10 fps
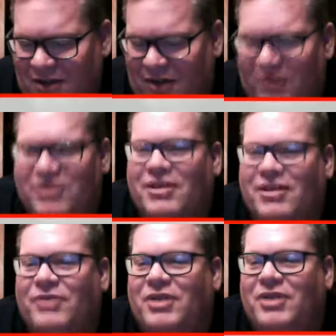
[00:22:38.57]
there's
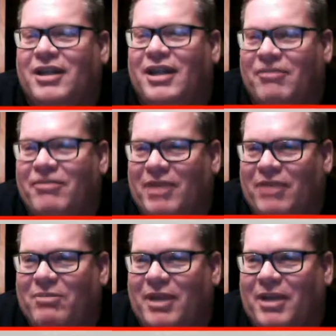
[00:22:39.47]
stuff she can give me that
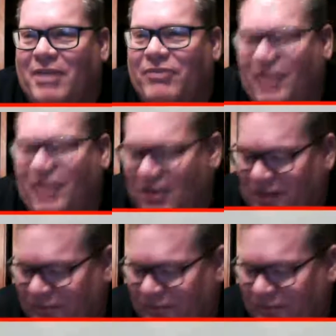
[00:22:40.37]
will make up for this.